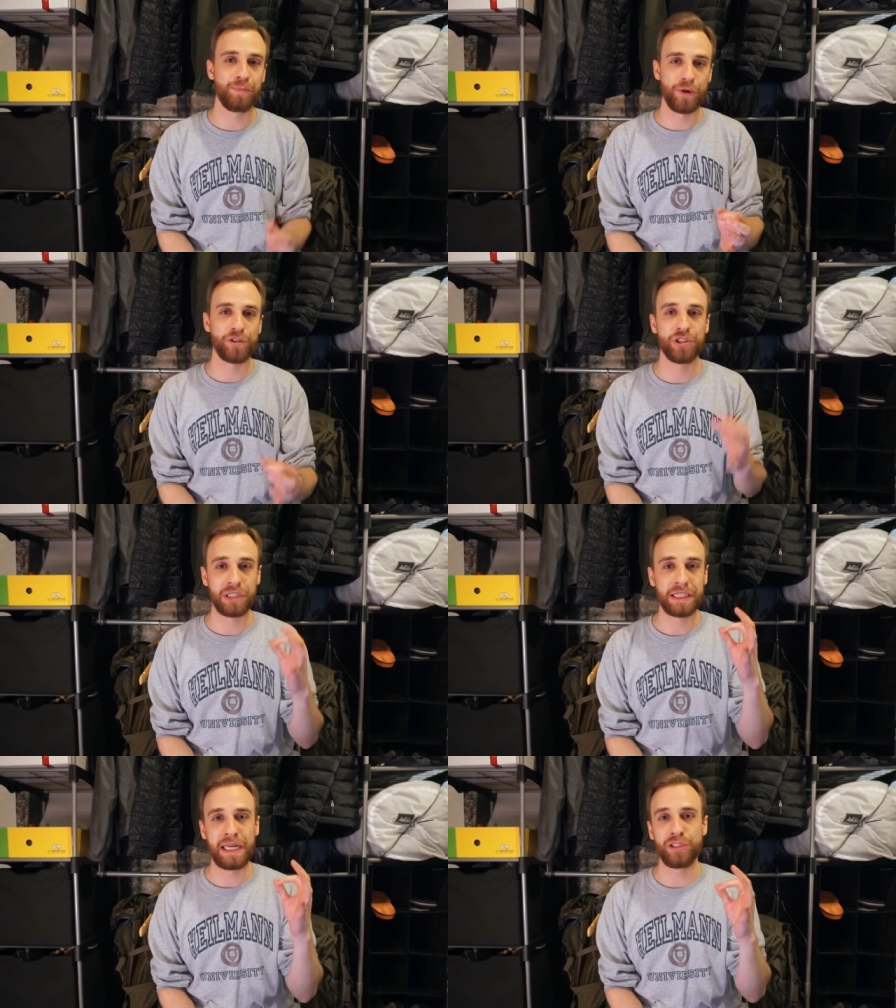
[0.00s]

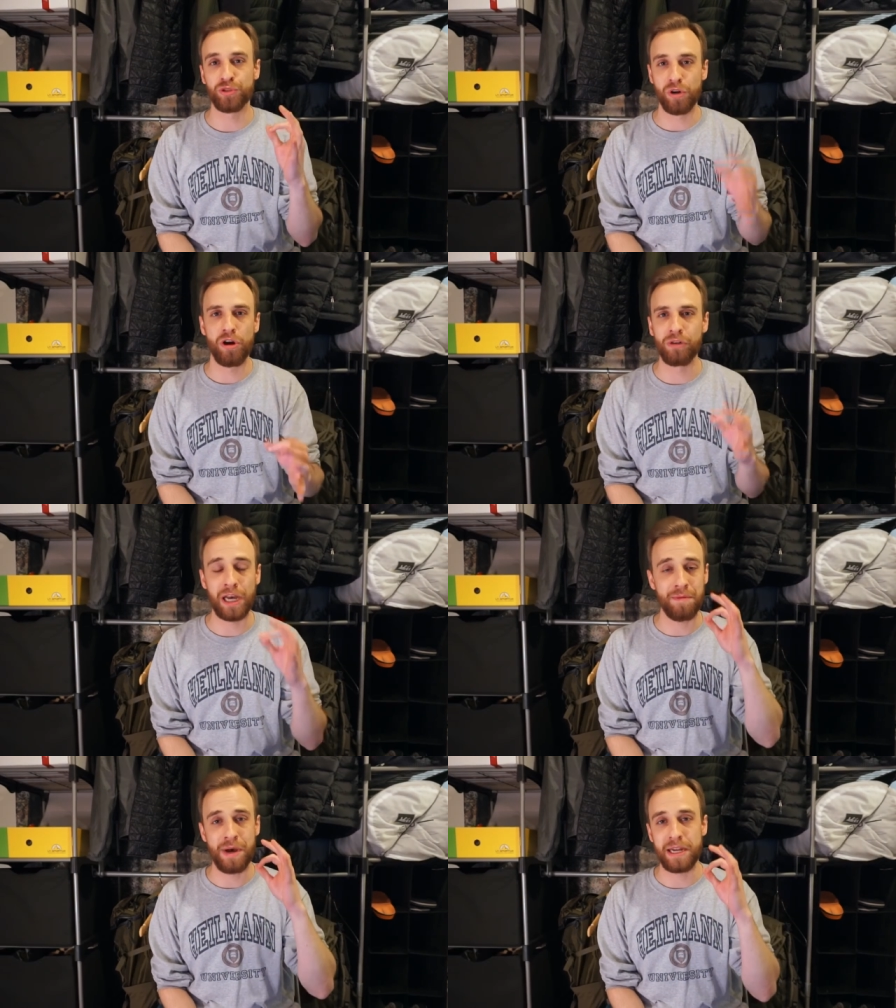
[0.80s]
purchasing a drone
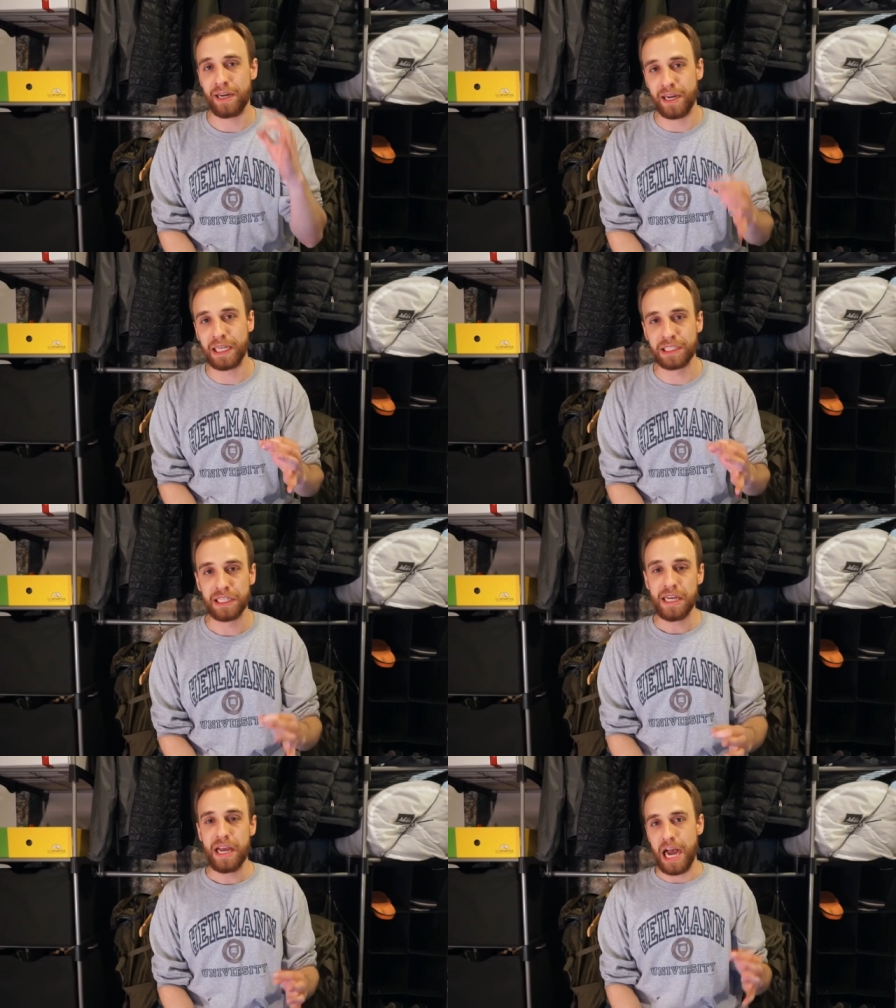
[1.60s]
on my hikes.